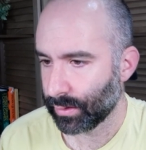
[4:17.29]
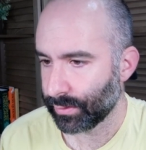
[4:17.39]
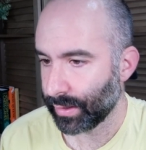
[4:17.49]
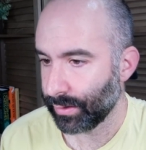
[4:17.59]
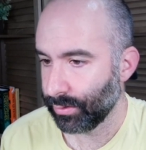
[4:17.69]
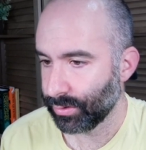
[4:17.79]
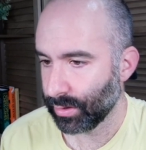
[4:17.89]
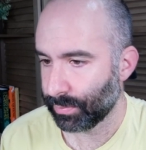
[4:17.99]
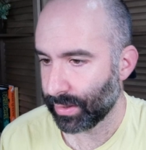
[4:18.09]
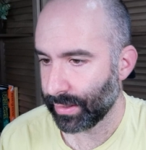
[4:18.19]
they
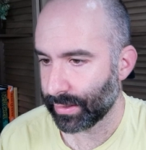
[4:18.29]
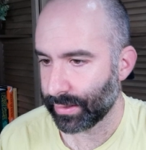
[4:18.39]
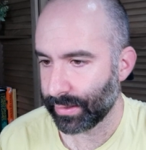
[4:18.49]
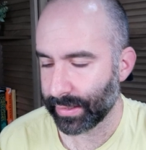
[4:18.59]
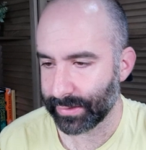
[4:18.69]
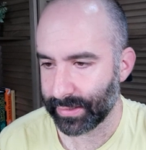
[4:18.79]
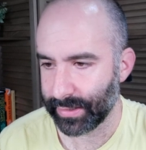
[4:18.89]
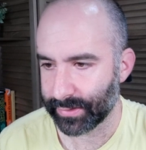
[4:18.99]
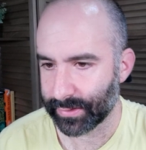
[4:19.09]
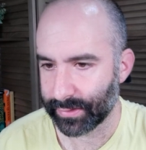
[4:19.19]
usually play knight
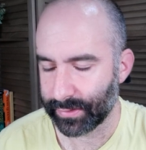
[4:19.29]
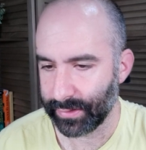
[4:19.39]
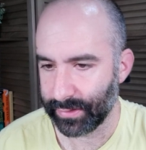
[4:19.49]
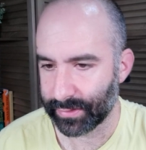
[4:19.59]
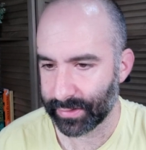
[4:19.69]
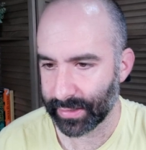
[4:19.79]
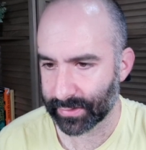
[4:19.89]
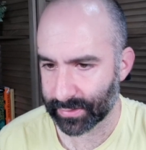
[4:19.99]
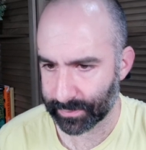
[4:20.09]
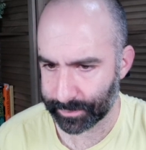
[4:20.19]
takes
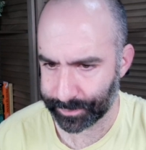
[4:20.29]
c6.